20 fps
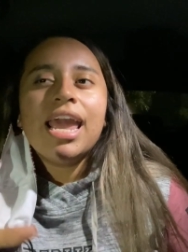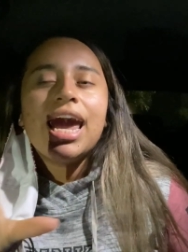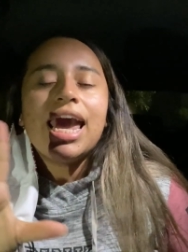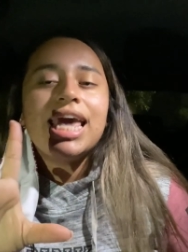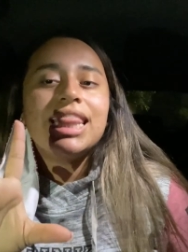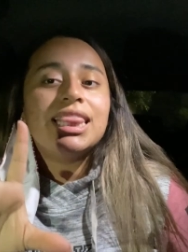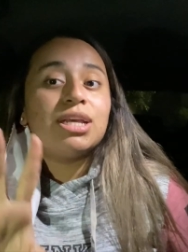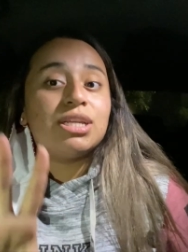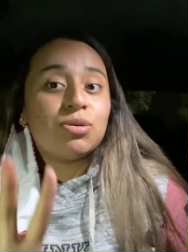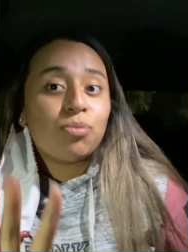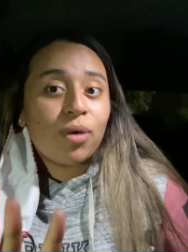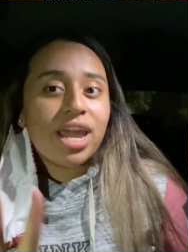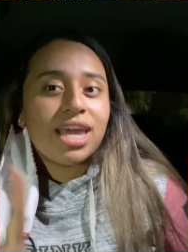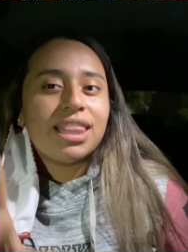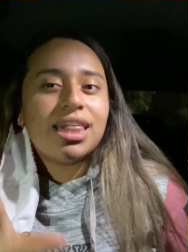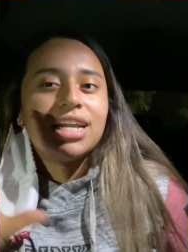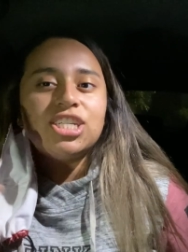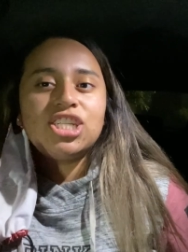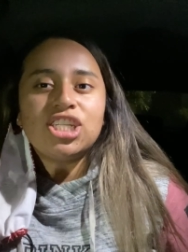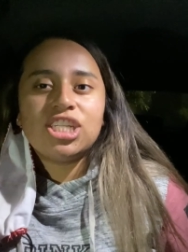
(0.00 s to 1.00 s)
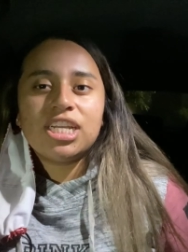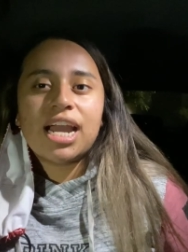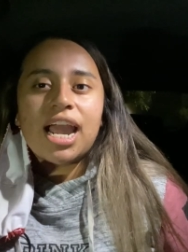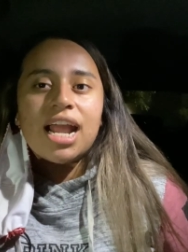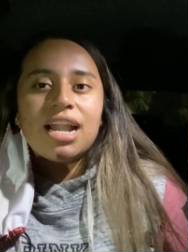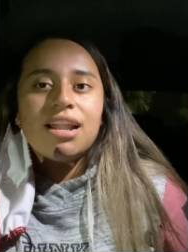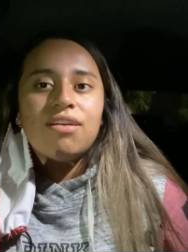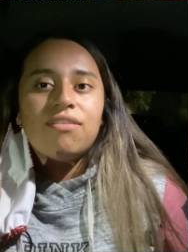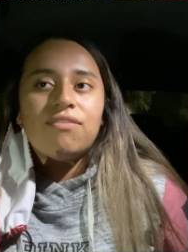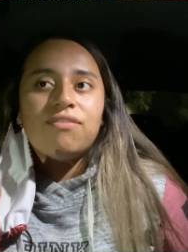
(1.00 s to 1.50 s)
in the way that she
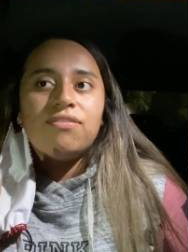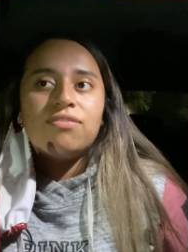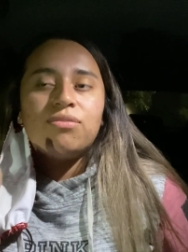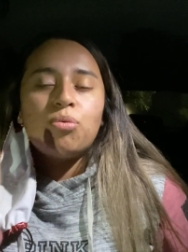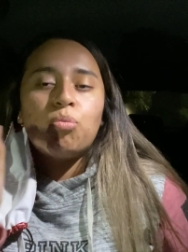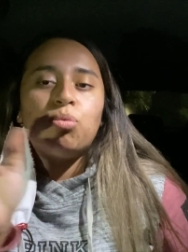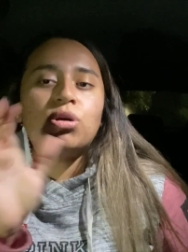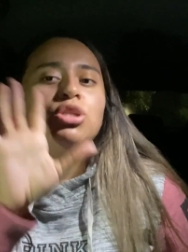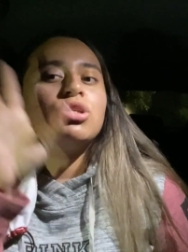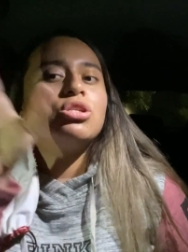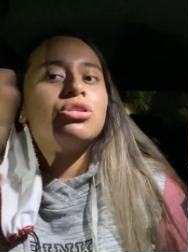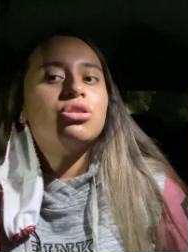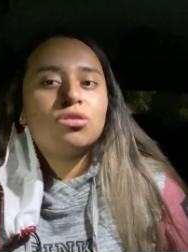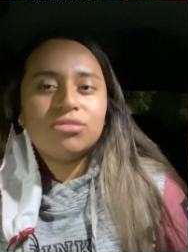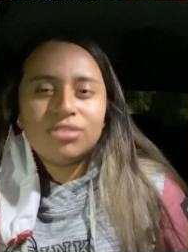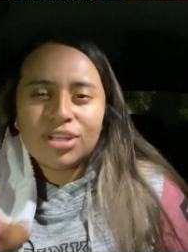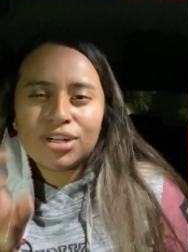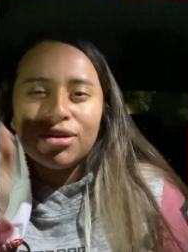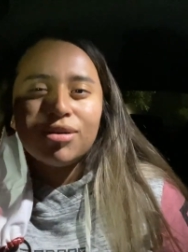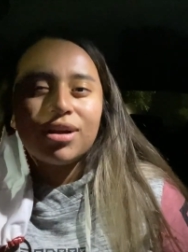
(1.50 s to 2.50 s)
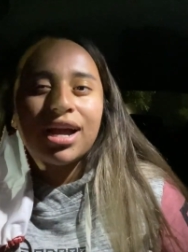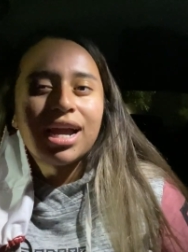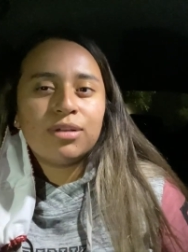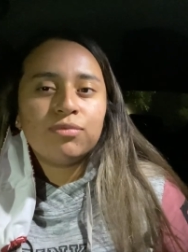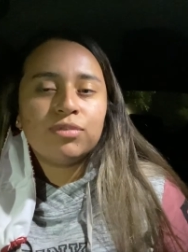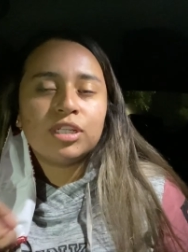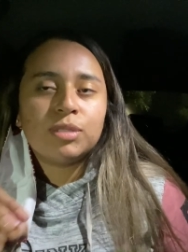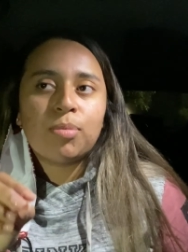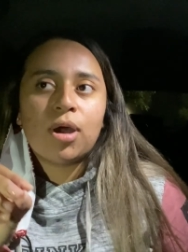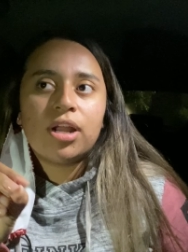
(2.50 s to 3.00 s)
kind of was you know kind of
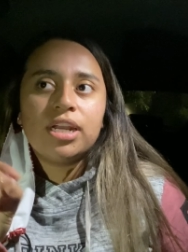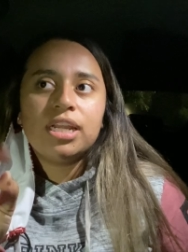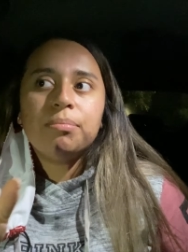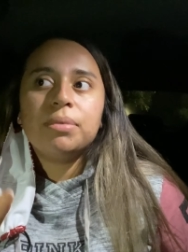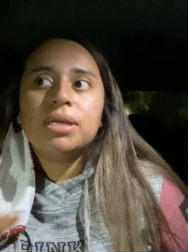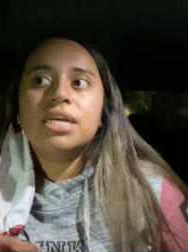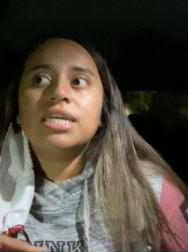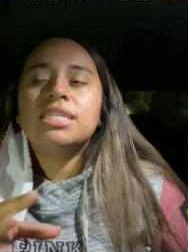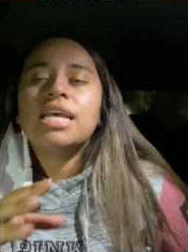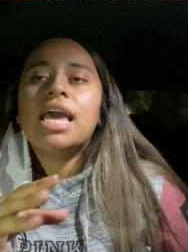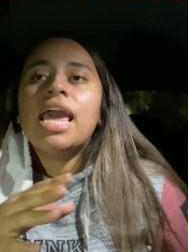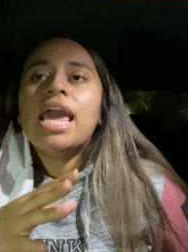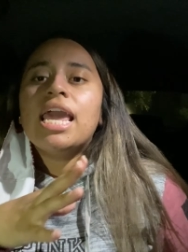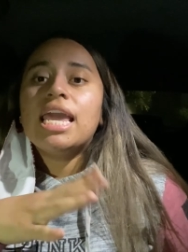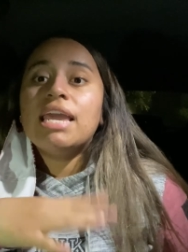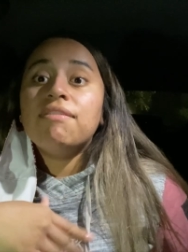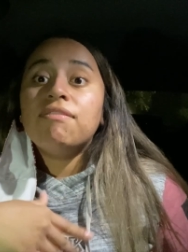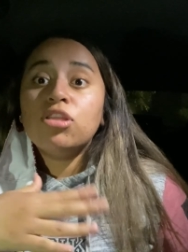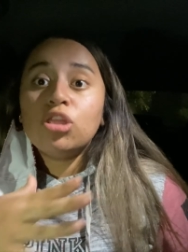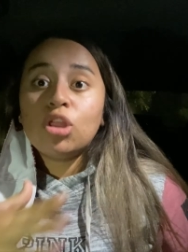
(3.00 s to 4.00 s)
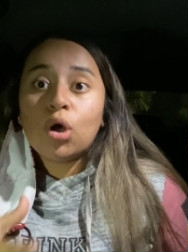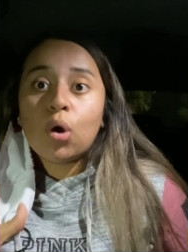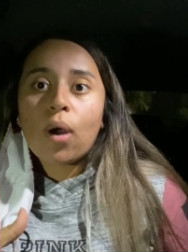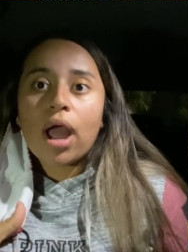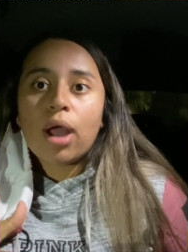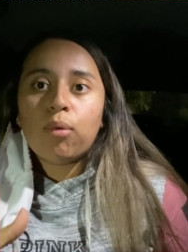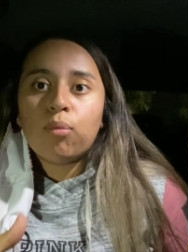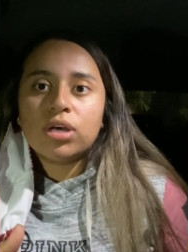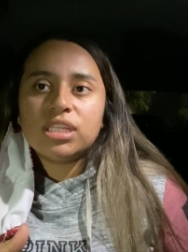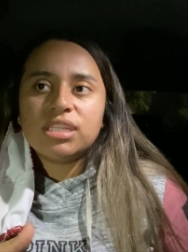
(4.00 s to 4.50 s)
responding because even though i
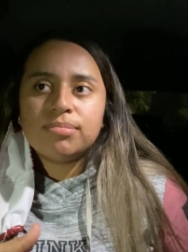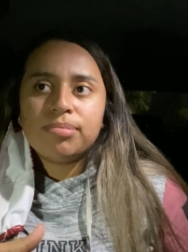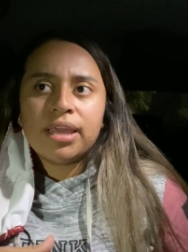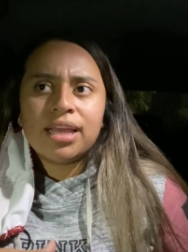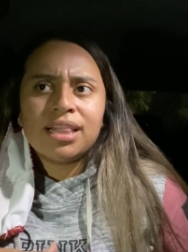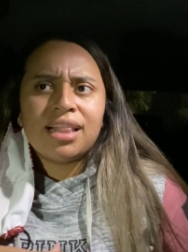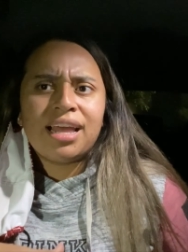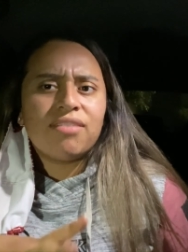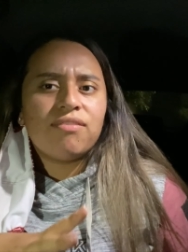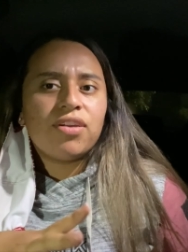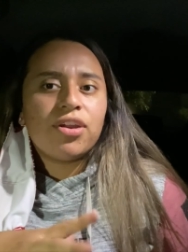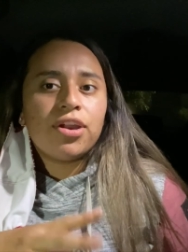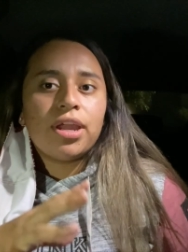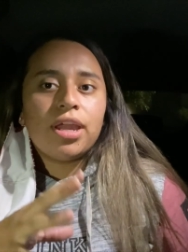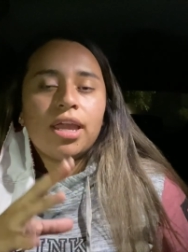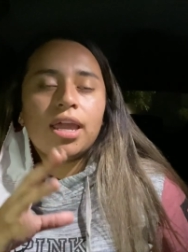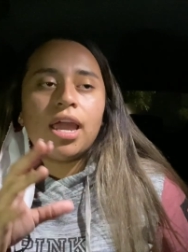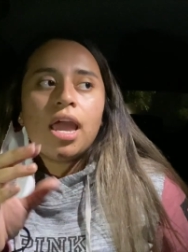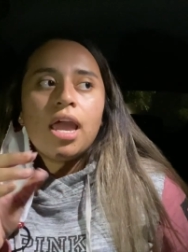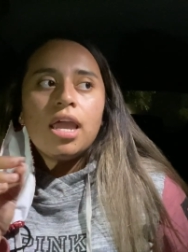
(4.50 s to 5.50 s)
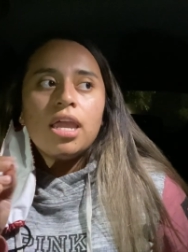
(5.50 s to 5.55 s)
was being like very